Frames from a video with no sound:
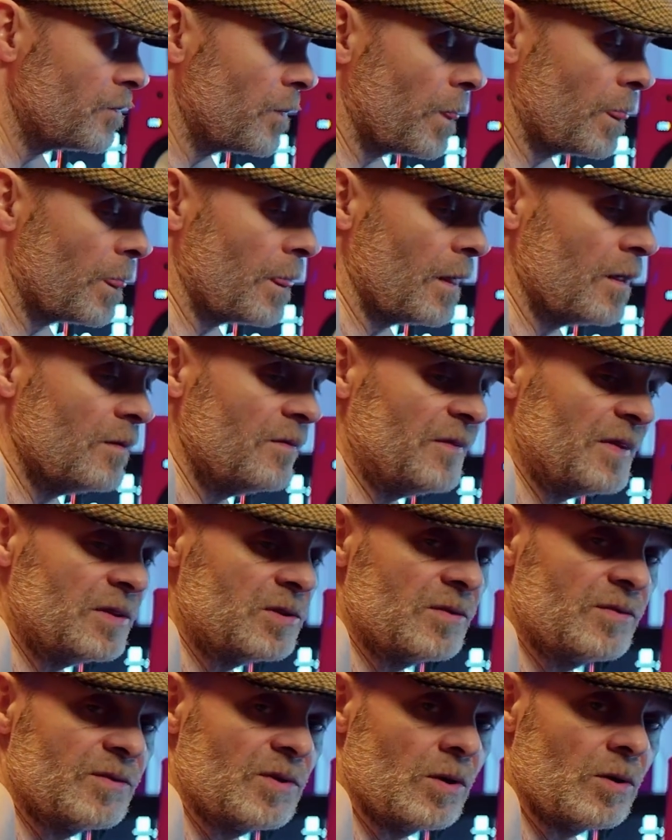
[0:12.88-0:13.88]
things
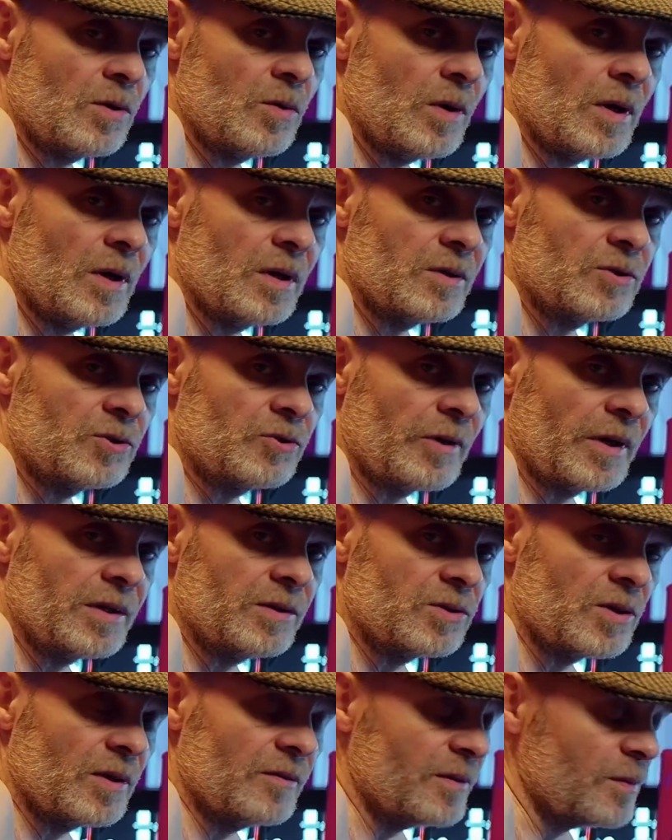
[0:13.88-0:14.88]
have got quite strange
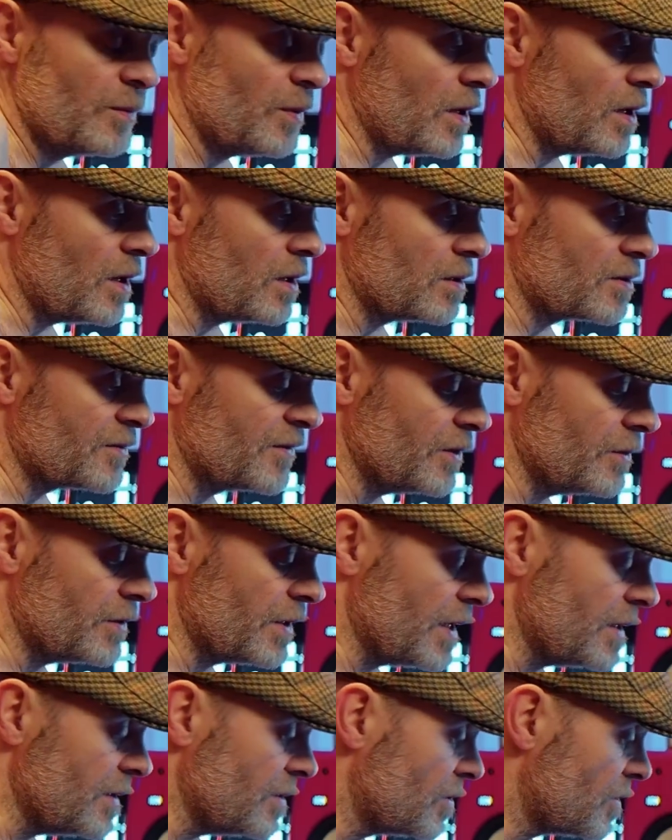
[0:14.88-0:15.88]
over the past few
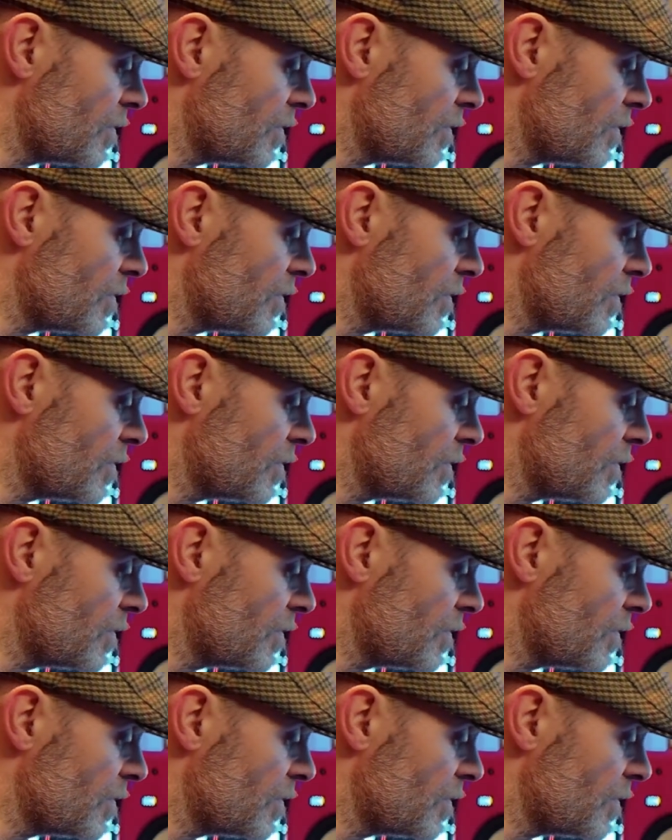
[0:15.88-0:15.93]
days.